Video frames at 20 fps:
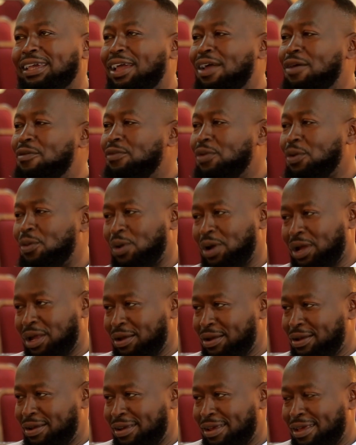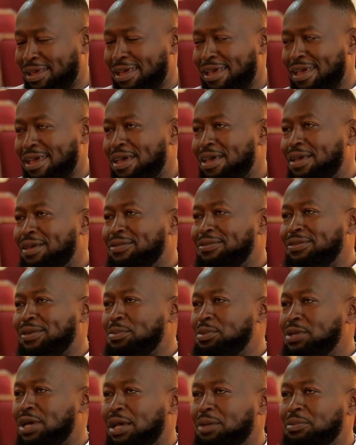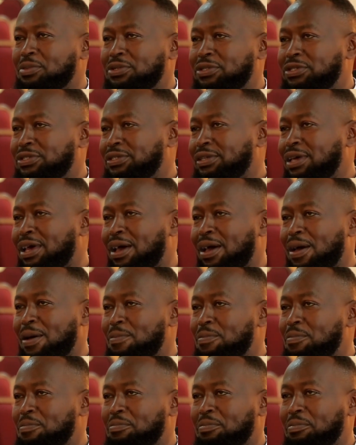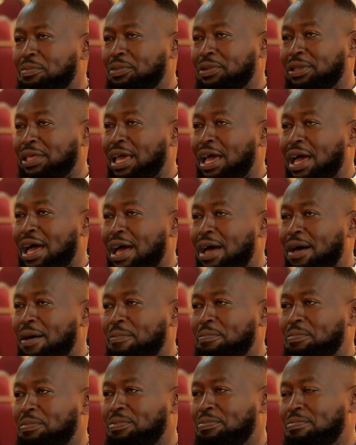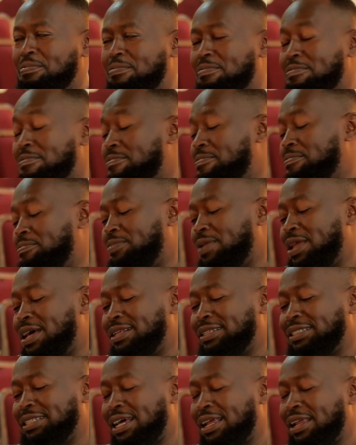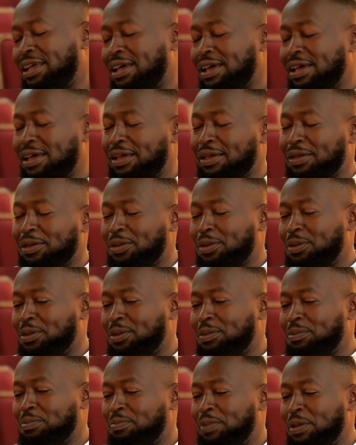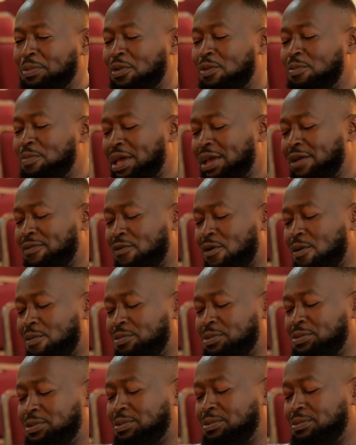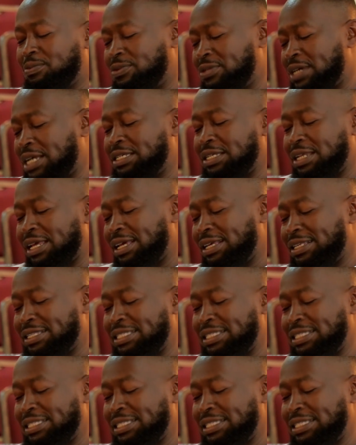everywhere. Sometimes there are plans that people make from Saturday,